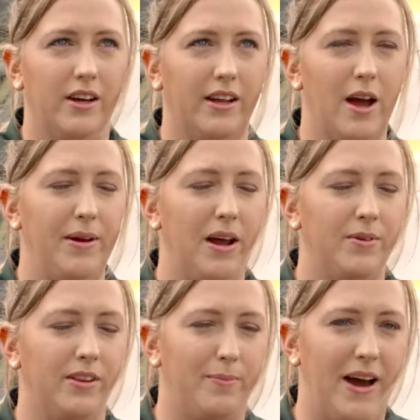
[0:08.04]
Coming
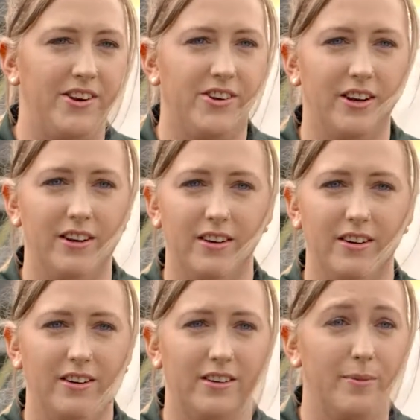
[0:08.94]
up to the patient,
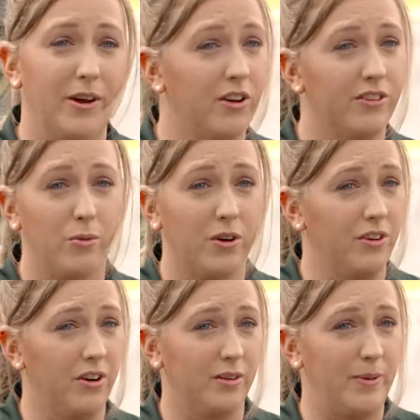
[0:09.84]
to be honest, I was
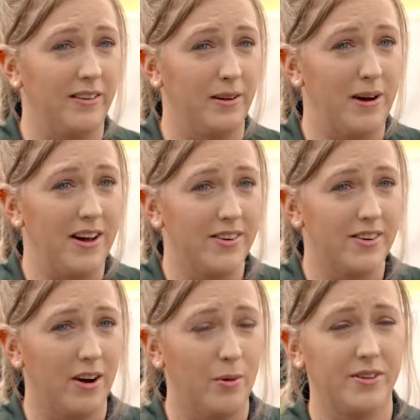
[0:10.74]
not expecting much.
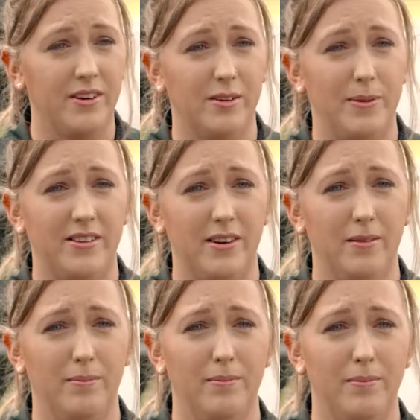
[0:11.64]
I wasn't
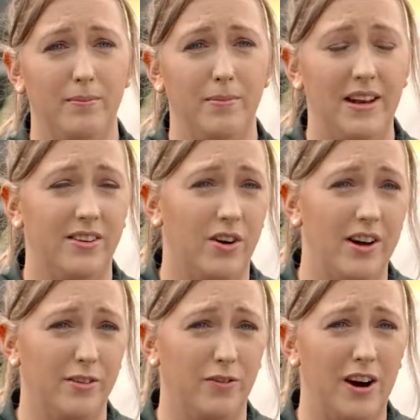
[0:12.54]
expecting many
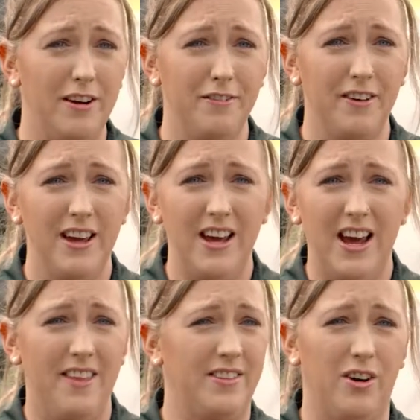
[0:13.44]
signs of life,
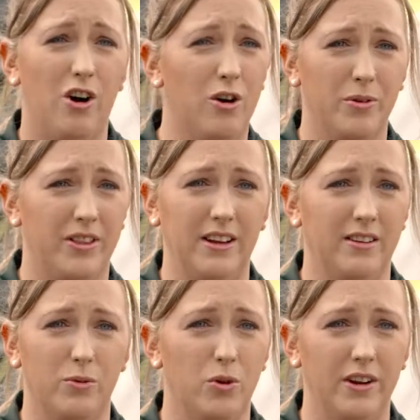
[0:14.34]
and that's a horrible thing
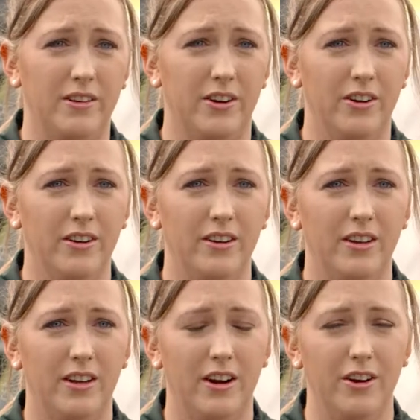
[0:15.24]
to walk into.
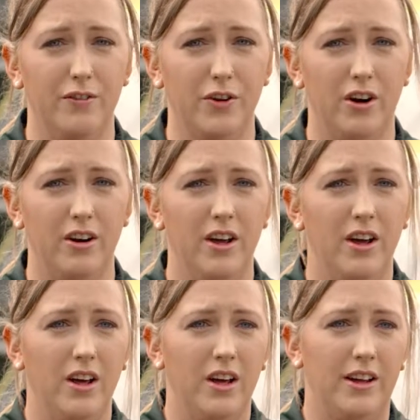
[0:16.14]
You know,
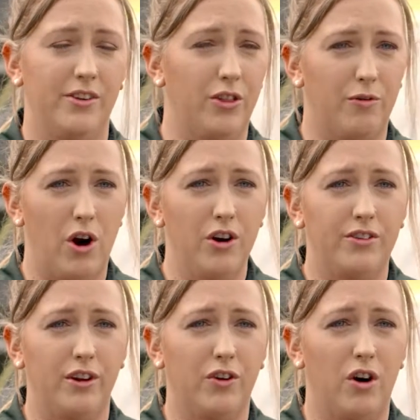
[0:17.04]
it's on the road,
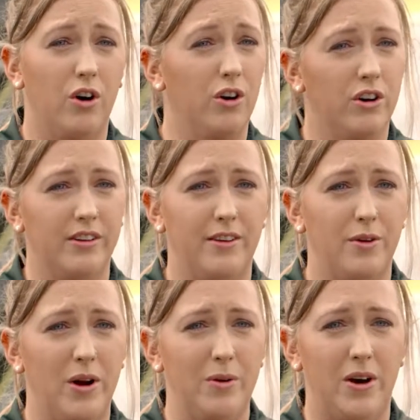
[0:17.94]
so you've got onlookers
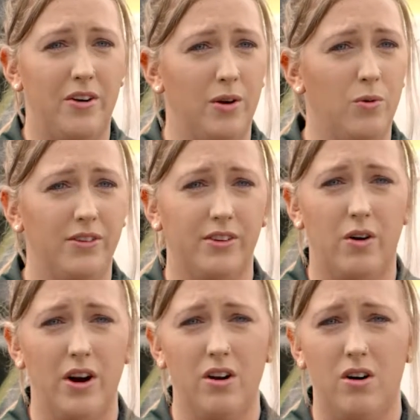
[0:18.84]
everywhere wondering what's
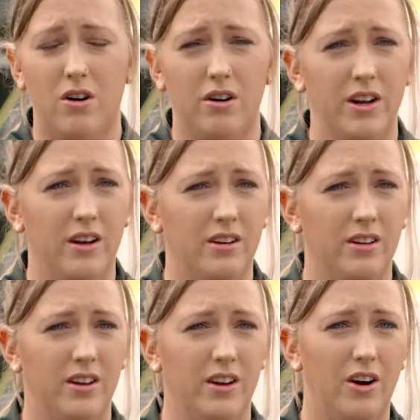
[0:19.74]
going on and,
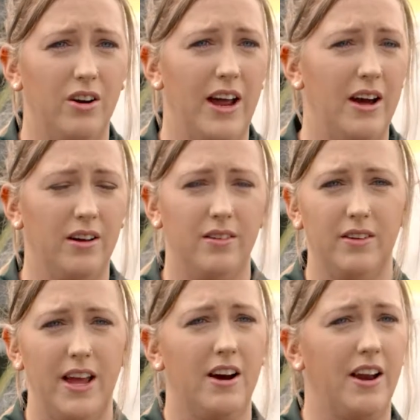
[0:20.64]
you know,
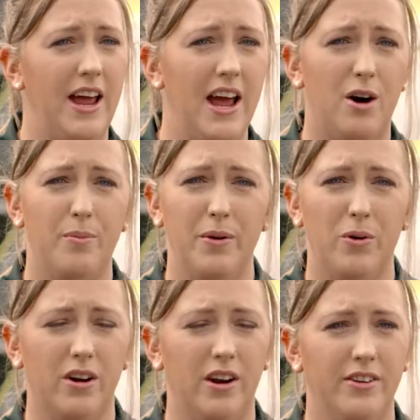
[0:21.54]
how can I help and
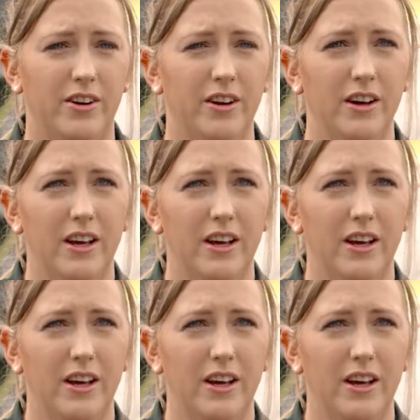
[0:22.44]
what can I do?